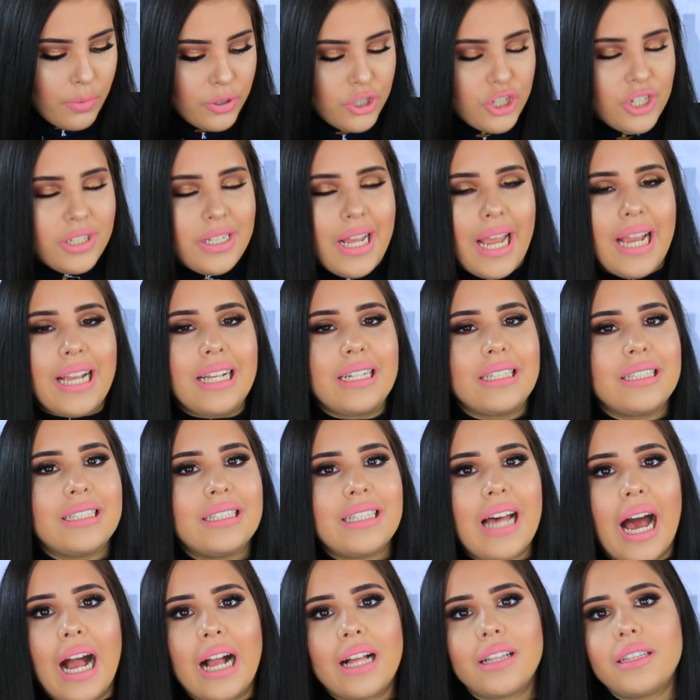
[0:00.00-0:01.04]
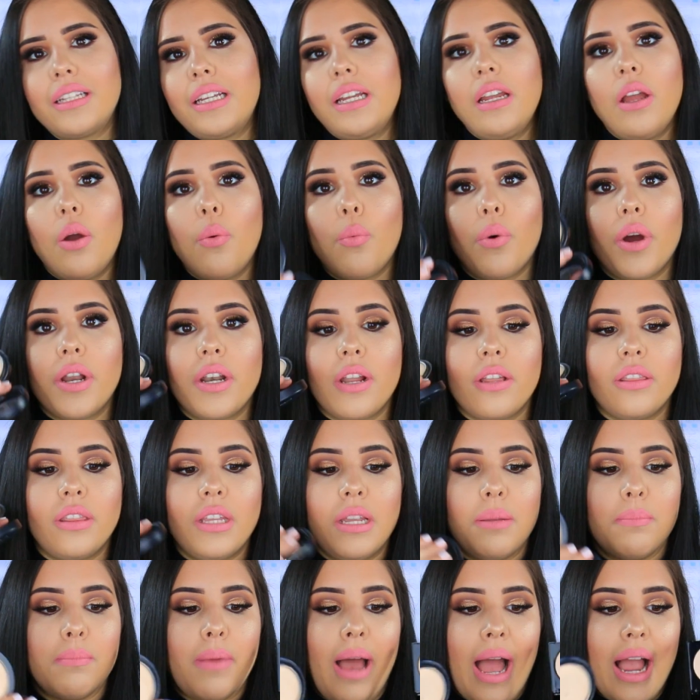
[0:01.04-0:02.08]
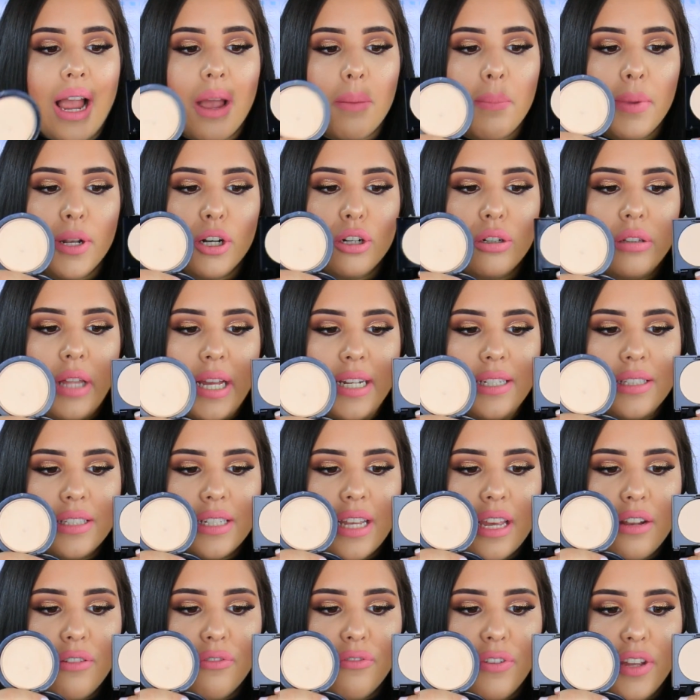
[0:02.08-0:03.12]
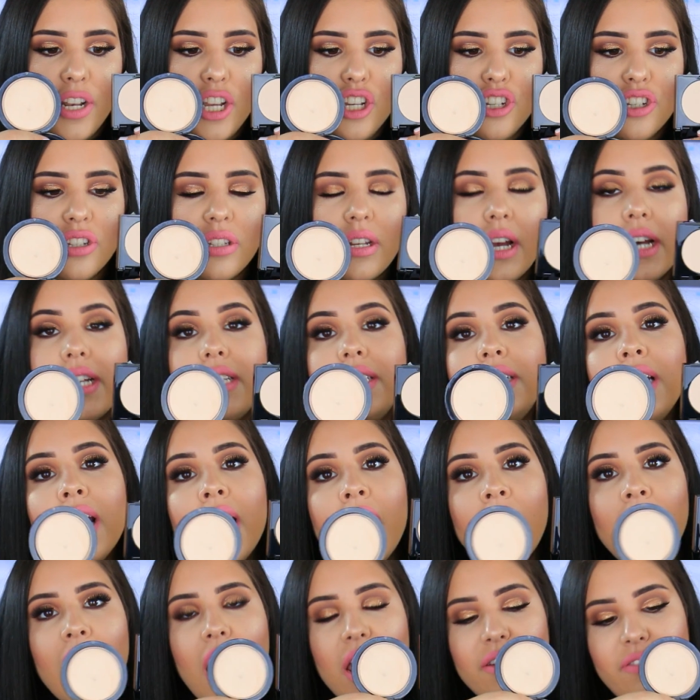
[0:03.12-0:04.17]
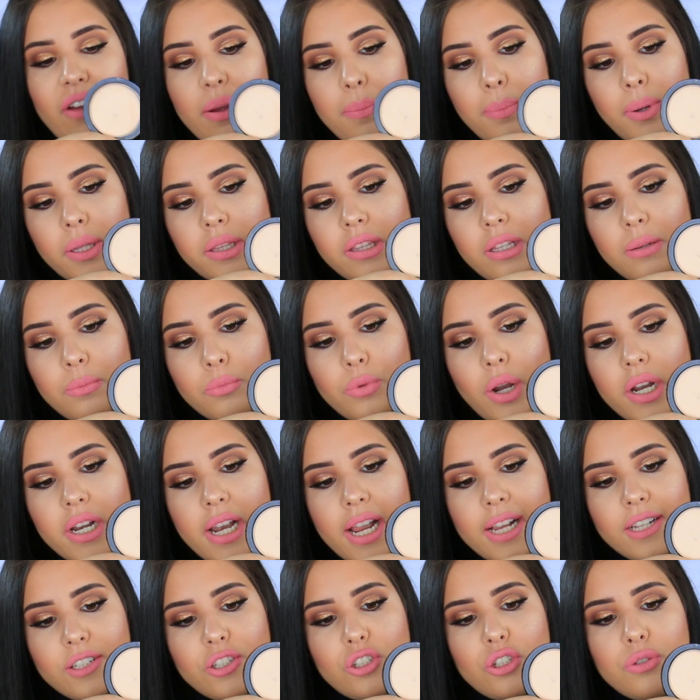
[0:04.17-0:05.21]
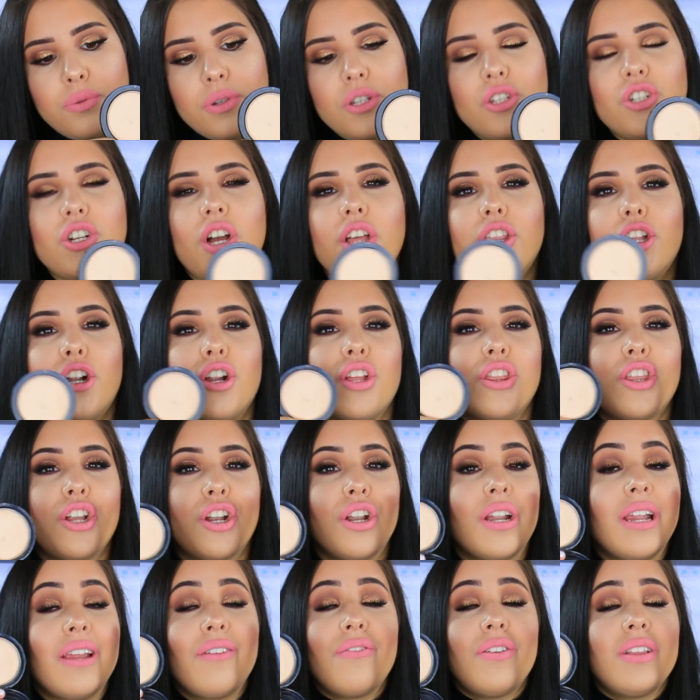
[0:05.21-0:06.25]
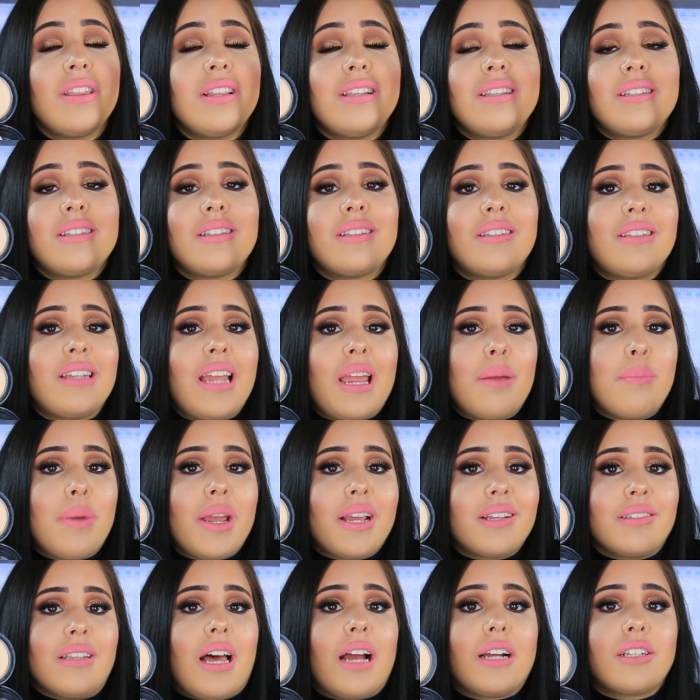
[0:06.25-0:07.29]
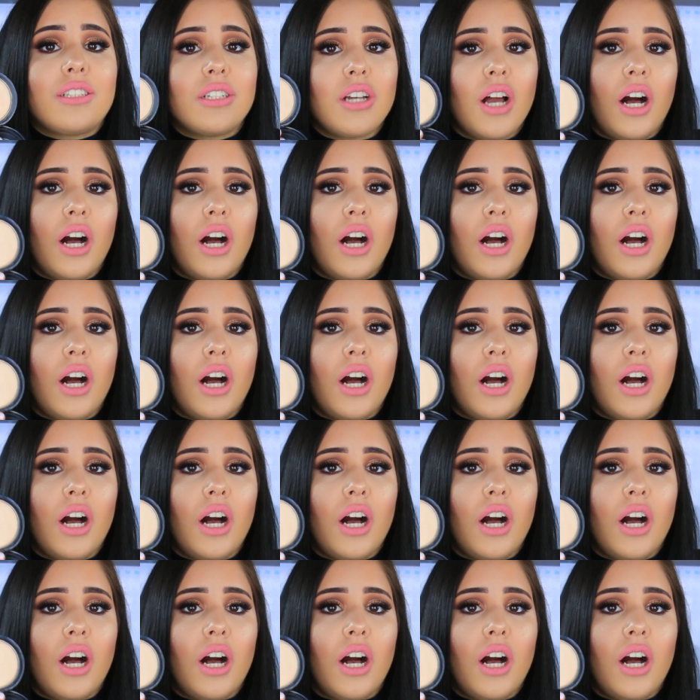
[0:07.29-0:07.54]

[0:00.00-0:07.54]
which is exactly what the MAC Mineralized Skin Finish does. If I put them right next to each other, they're even the same exact